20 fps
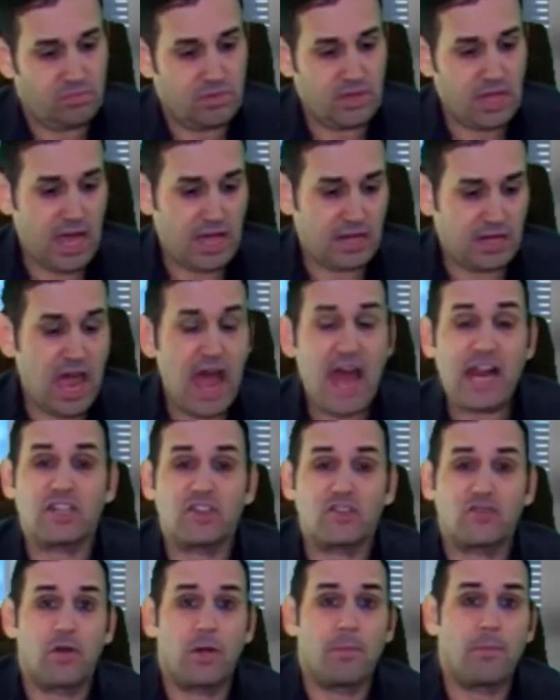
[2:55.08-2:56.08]
that
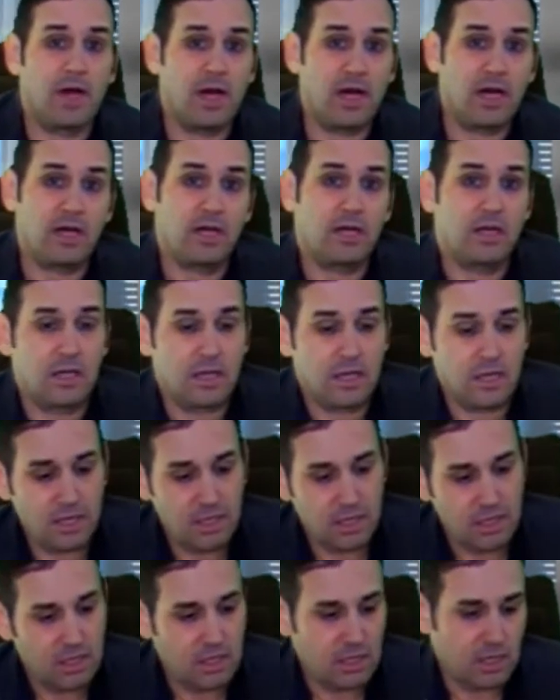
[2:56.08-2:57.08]
hatched from a
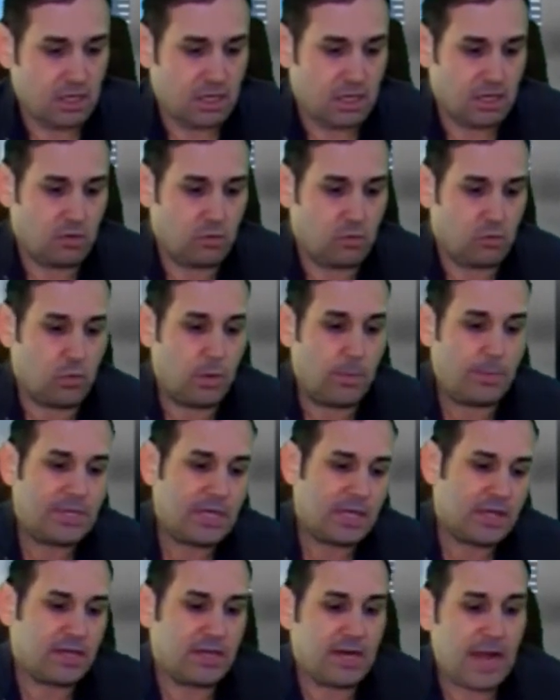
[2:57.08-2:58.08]

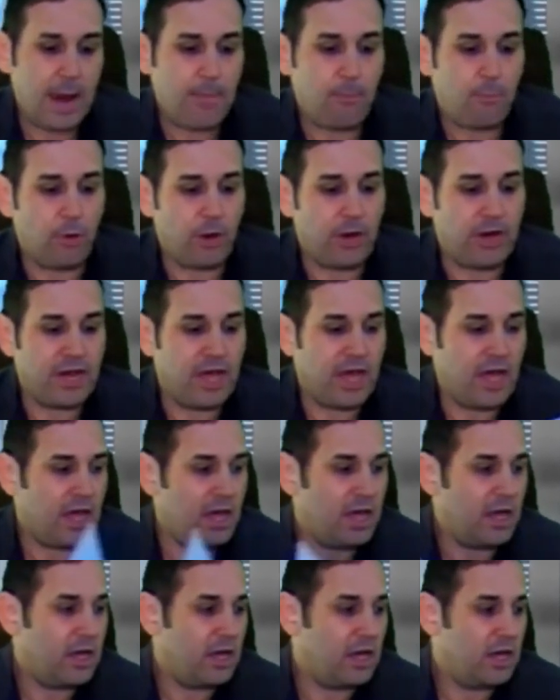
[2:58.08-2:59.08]
reptilian hybrid
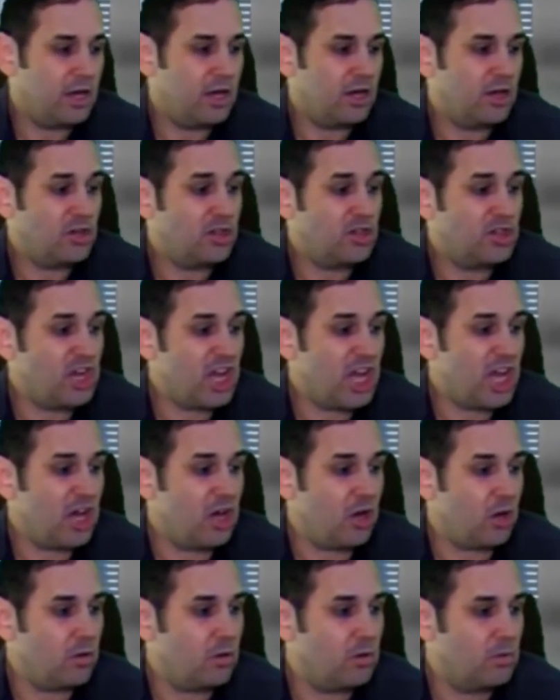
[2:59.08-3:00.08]

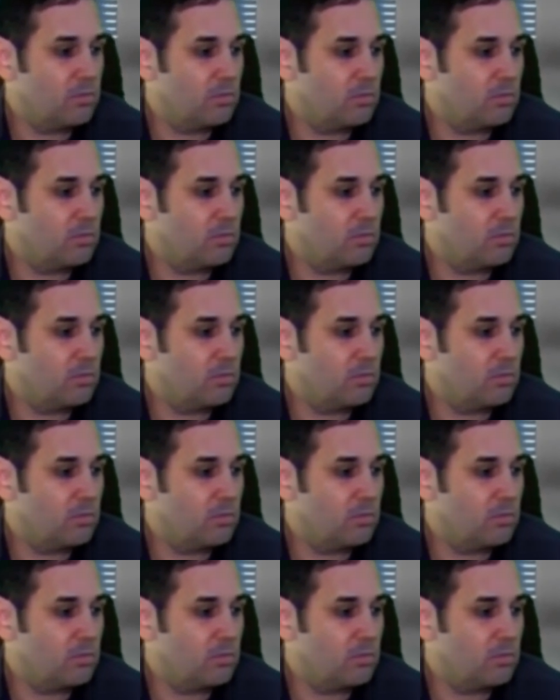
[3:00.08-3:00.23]
shell.